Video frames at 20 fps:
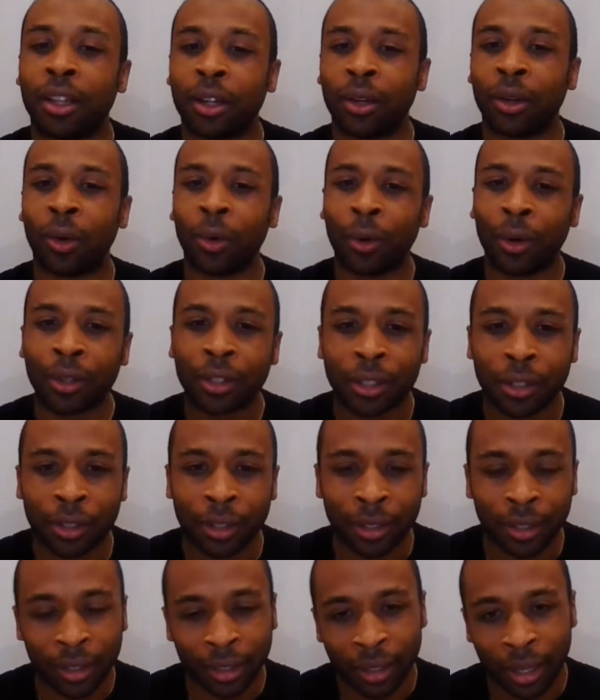Lord
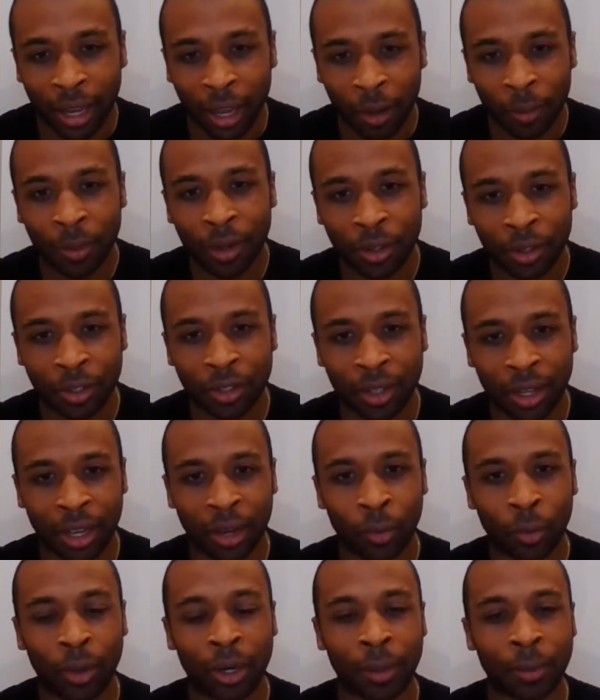to help me
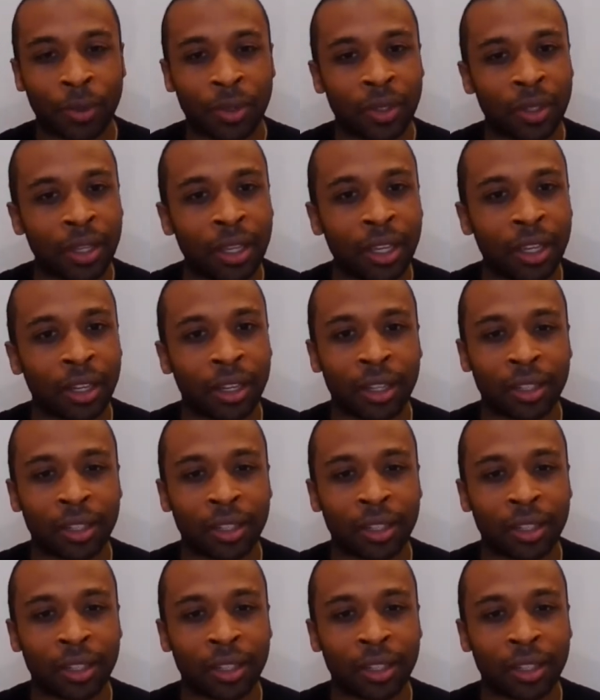understand what I'm seeing,